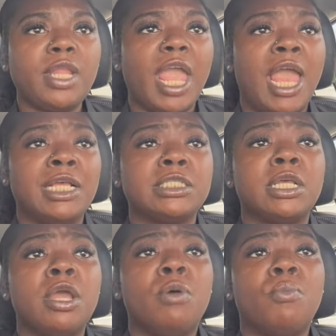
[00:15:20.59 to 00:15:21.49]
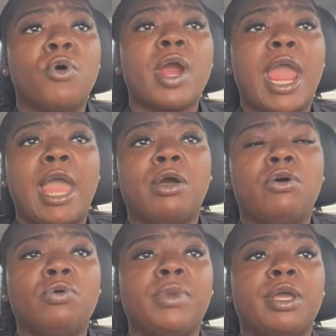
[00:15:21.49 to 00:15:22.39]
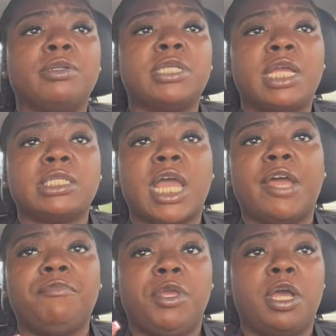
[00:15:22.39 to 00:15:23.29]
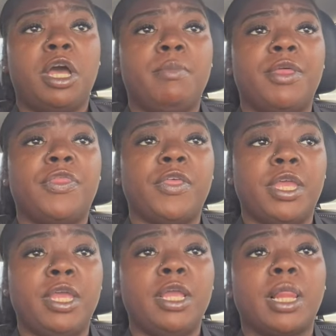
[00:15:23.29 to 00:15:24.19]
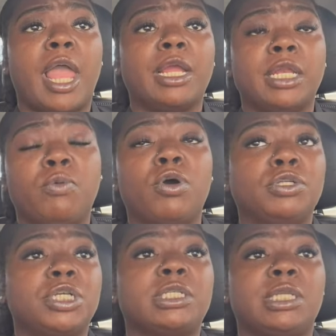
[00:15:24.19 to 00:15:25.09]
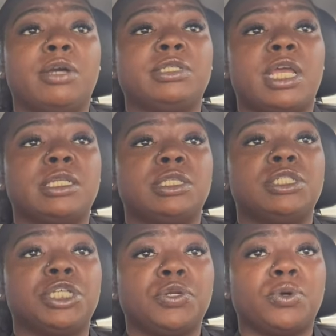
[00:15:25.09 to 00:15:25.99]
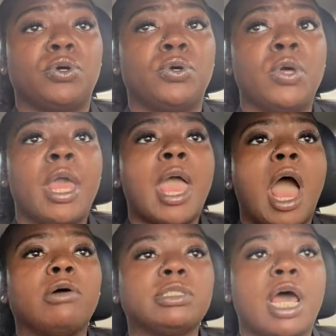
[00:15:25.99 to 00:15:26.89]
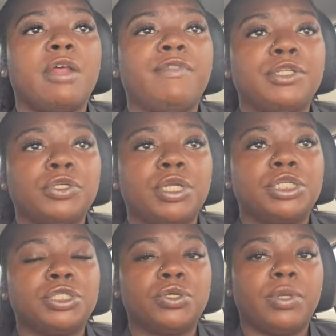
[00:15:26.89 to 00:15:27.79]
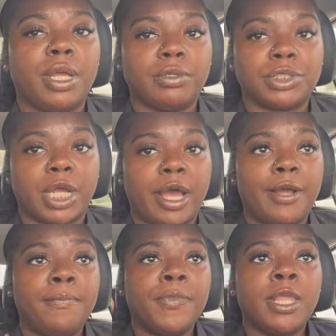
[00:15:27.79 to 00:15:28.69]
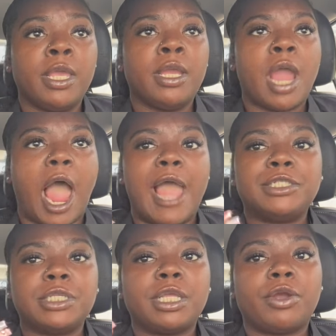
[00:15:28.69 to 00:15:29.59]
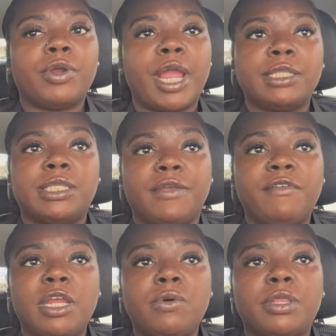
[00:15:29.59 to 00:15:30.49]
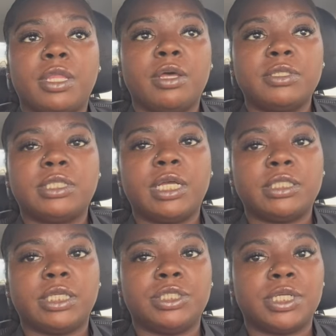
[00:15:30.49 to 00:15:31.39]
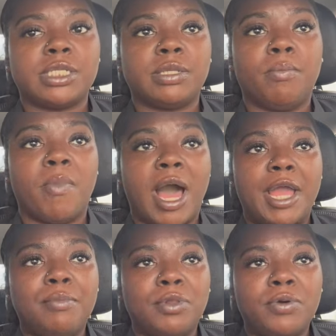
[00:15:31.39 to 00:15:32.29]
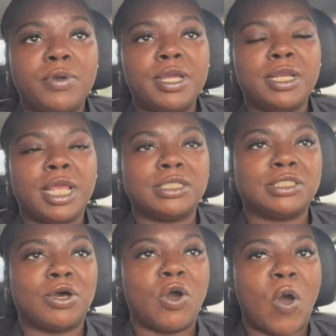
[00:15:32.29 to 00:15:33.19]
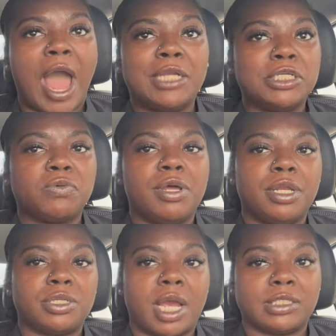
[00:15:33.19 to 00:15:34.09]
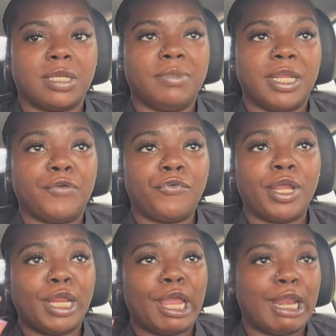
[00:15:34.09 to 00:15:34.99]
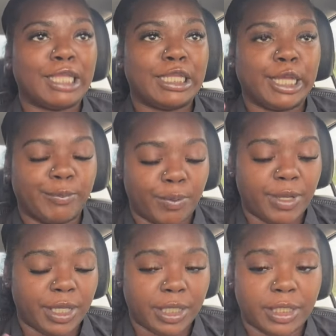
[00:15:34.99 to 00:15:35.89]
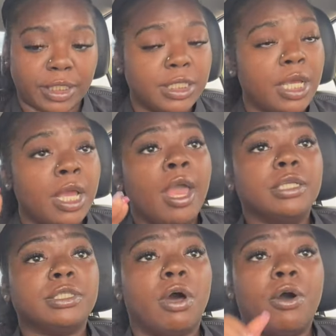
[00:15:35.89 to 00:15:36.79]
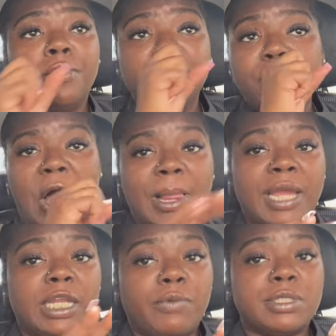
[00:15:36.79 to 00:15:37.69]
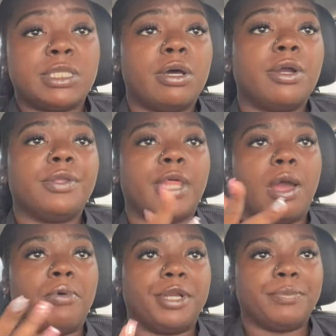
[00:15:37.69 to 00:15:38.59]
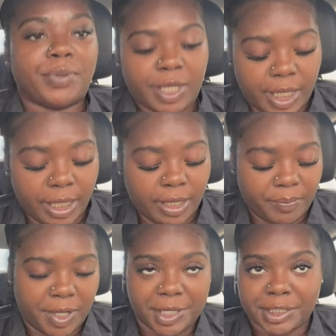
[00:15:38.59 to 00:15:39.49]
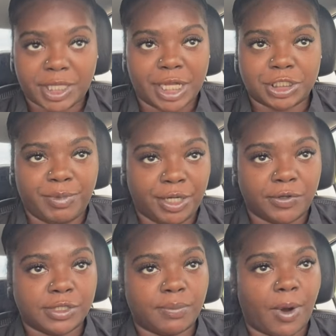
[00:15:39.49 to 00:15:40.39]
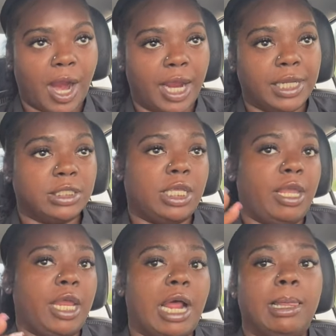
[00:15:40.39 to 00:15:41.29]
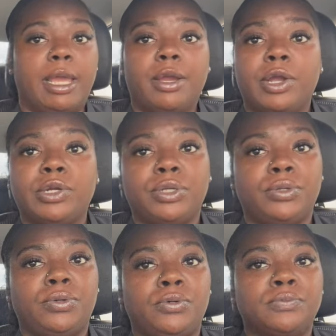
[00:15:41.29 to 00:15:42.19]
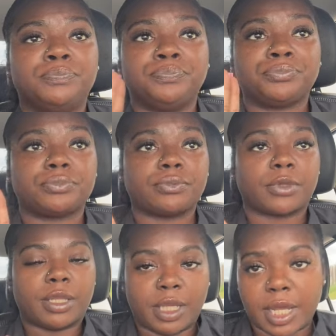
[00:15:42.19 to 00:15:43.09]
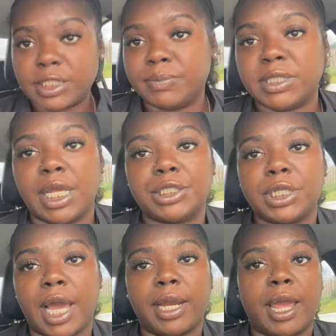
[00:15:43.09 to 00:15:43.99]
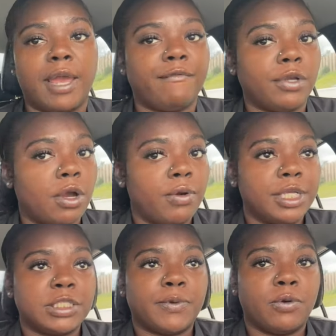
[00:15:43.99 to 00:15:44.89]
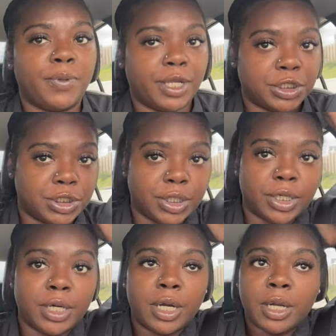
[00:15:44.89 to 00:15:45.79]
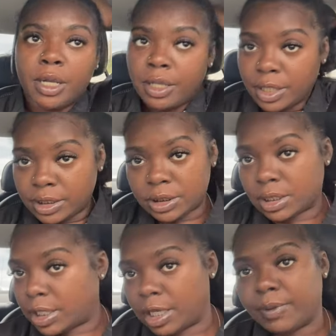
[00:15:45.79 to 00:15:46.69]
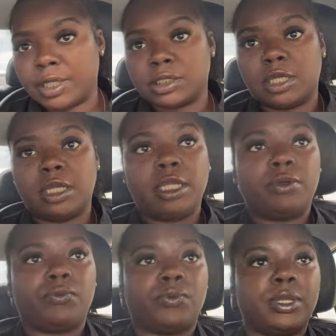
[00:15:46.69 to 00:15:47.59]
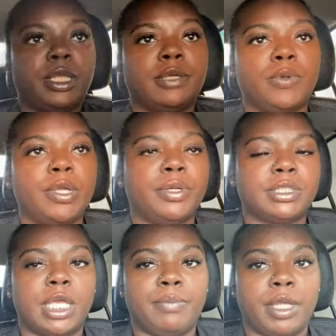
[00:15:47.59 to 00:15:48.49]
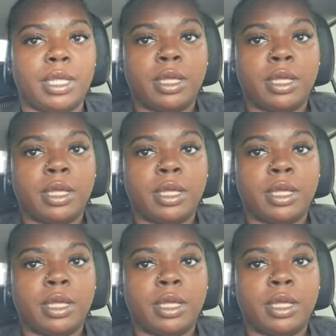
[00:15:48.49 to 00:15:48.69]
as more at-home nail techs have become a thing like well just nail techs in general outside of the traditional nail shop I just the creativity with nail sets is just mind blowing, and so I just wanted to try something different, and I think I'm gonna be hooked. So all I did was tell her that I wanted pink because that should be no surprise, and I let her do the customization. I didn't have no inspo picture. This headband's gonna really irritate me